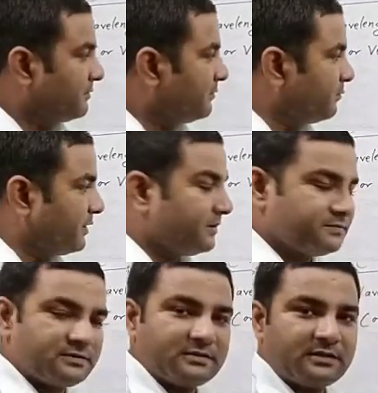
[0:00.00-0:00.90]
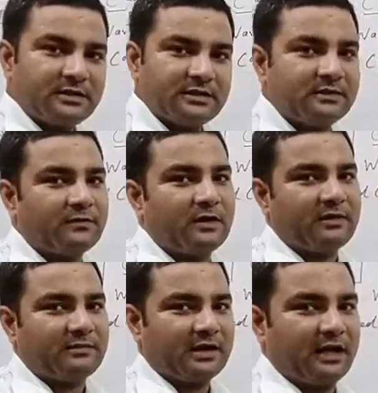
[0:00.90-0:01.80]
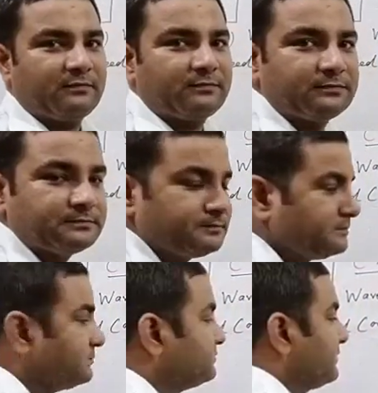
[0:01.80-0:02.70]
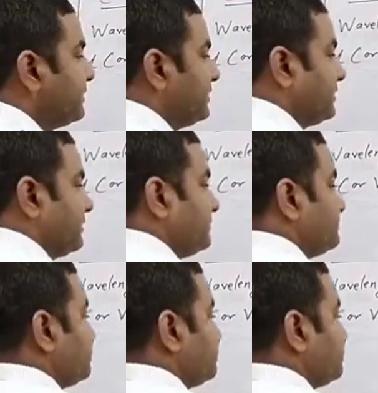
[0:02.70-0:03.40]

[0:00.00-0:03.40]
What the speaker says: waves in the form of graph. Here,